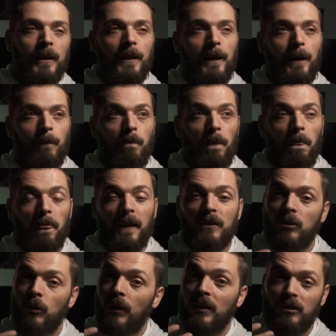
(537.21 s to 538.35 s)
And
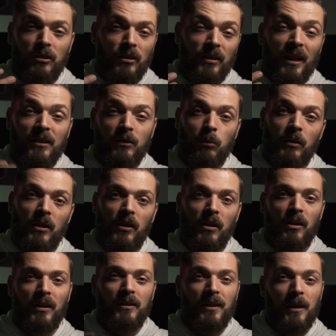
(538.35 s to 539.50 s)
so that's one of the
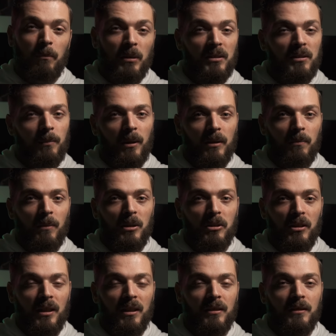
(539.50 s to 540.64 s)
things that I missed about the
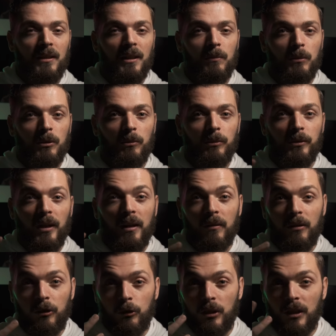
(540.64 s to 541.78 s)
Magic Lantern cameras, was that
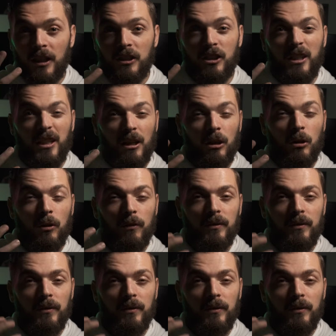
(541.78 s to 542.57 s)
you could actually get a lot